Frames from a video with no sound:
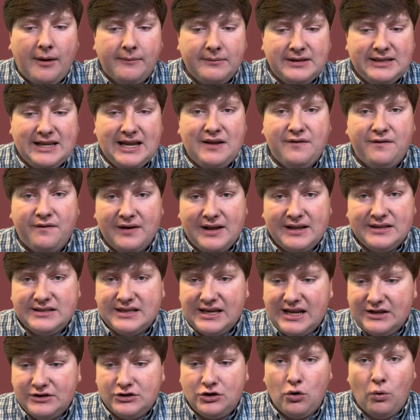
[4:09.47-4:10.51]
defense
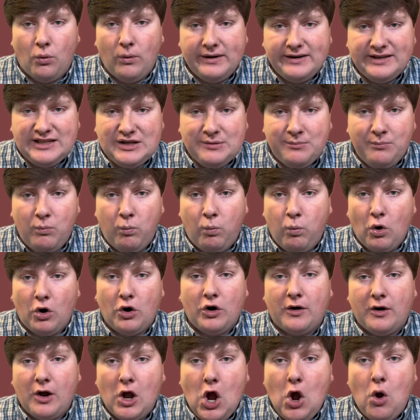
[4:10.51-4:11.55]
is going to
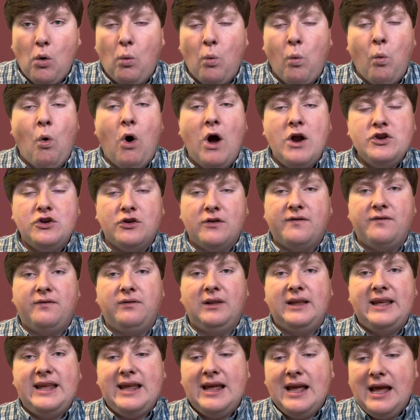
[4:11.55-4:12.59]
work
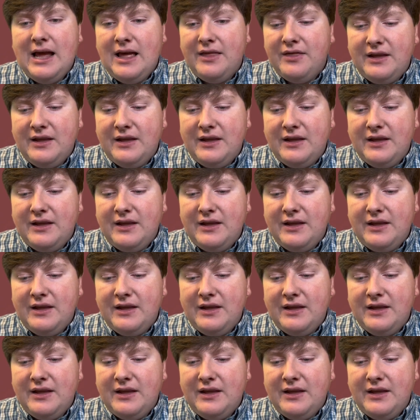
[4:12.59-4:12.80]
wonderfully.